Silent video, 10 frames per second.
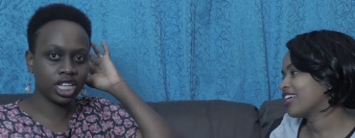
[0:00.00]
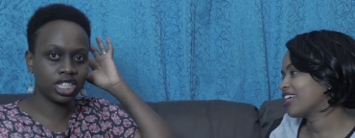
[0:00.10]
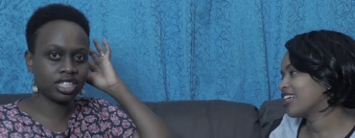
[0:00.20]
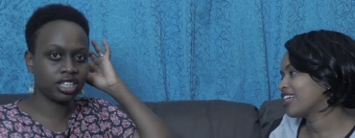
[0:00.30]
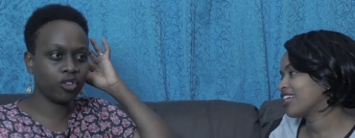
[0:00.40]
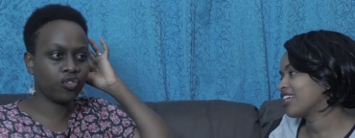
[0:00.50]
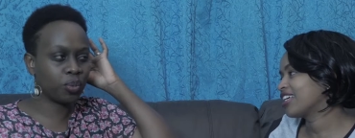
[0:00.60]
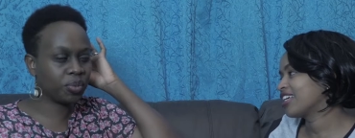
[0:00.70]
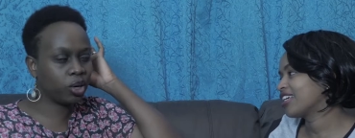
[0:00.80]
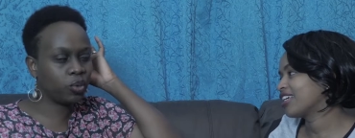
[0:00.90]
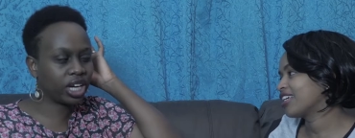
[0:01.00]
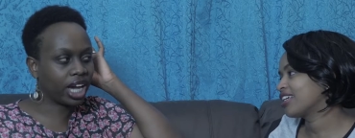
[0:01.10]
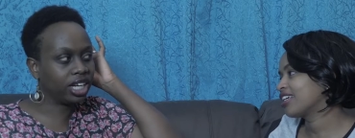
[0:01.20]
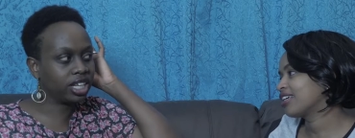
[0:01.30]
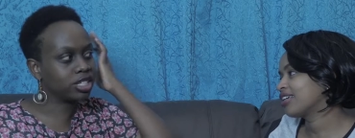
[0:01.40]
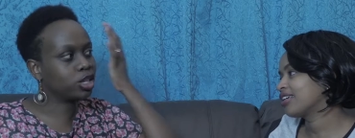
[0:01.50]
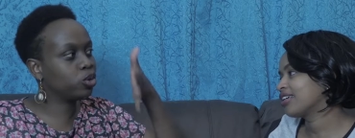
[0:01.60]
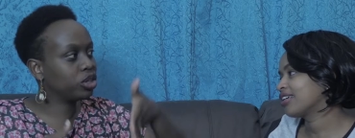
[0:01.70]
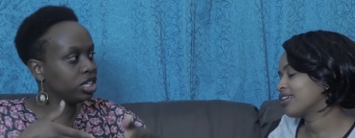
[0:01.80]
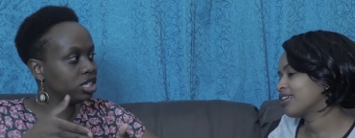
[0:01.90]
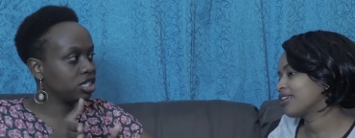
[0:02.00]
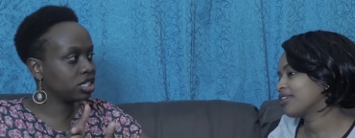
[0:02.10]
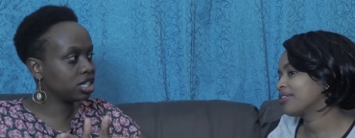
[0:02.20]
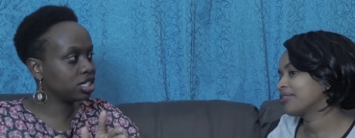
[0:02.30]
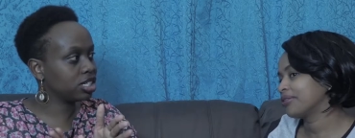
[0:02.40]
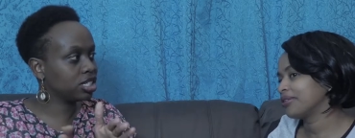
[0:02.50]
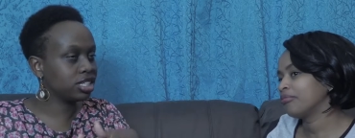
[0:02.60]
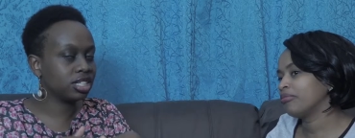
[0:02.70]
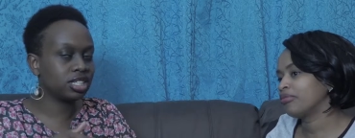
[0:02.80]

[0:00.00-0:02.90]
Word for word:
Speaker 1: that's now from there we kind of slowly started